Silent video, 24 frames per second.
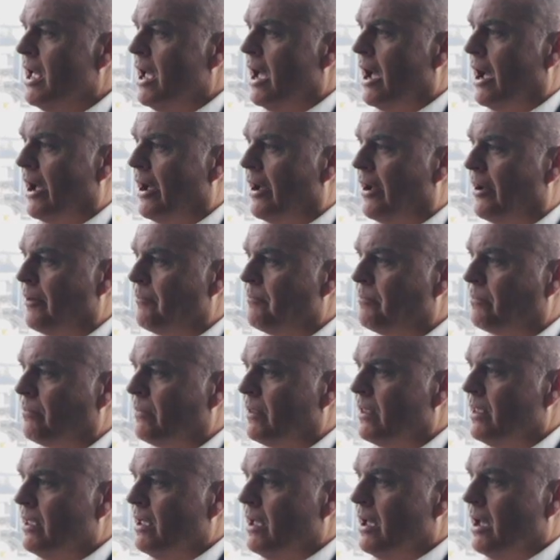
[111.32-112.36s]

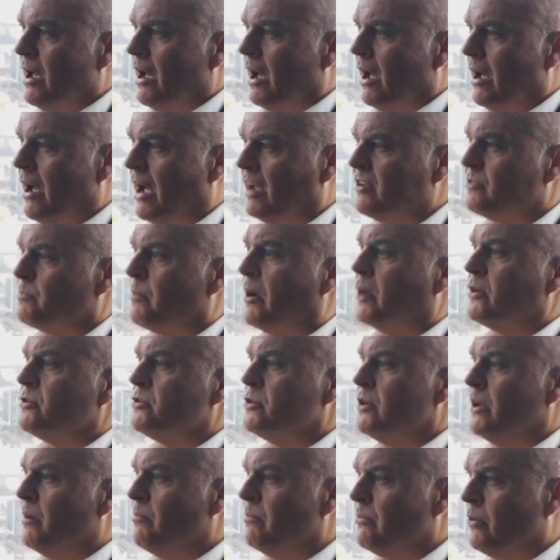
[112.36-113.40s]
I spoke
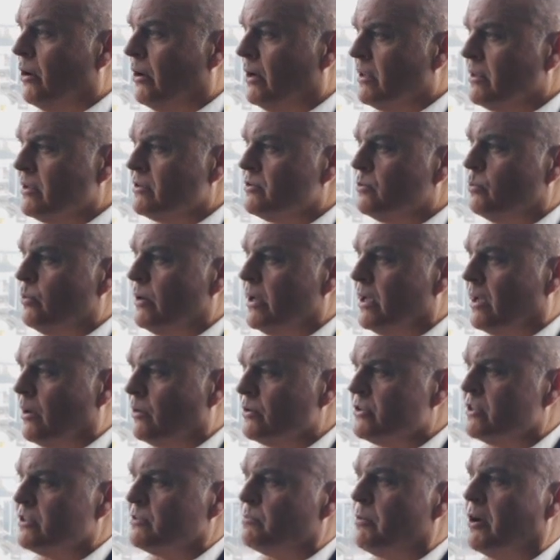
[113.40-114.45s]
to him earlier this week. I
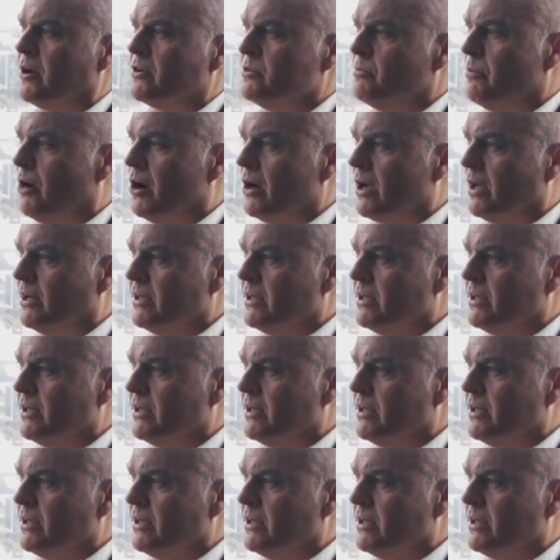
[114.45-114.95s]
also spoke to Mark